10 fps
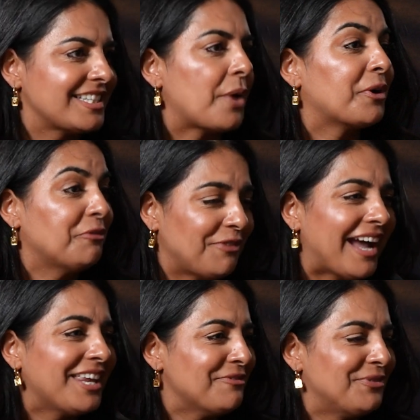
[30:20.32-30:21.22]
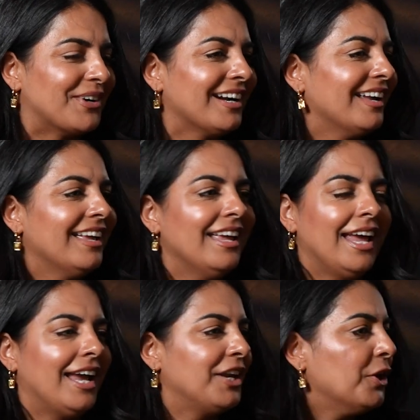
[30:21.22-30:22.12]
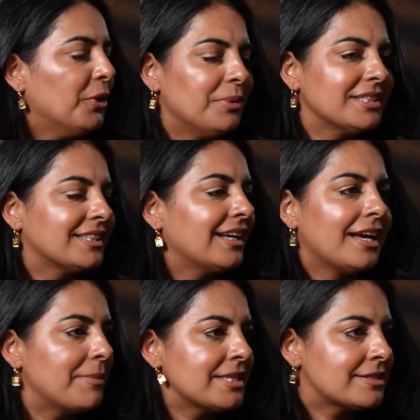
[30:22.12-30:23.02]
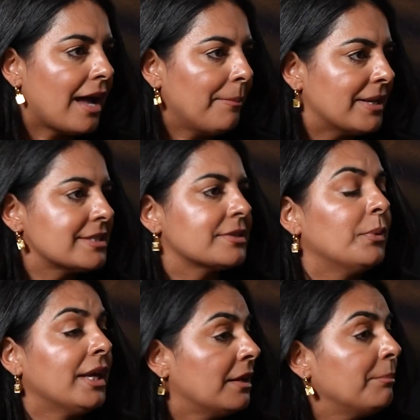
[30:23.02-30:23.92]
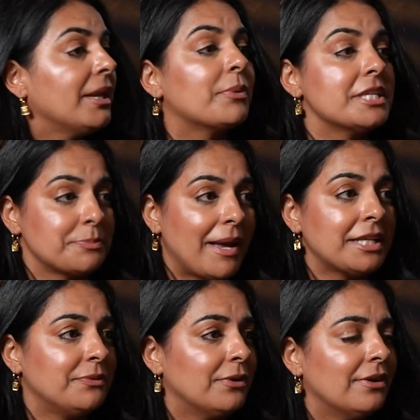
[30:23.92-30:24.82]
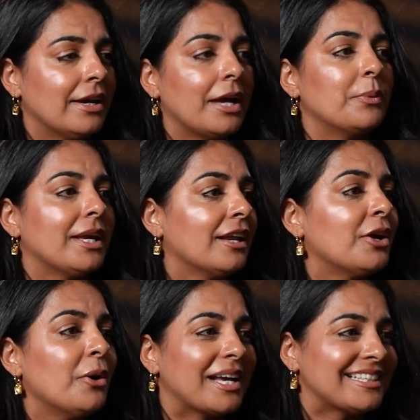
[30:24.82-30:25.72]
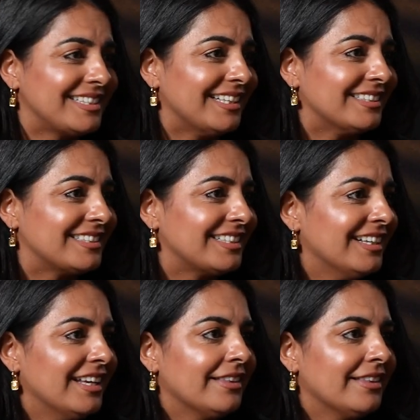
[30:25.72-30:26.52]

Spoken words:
that we're fighting for. And no one's going to come and stop us. We can be respectful and we can coexist.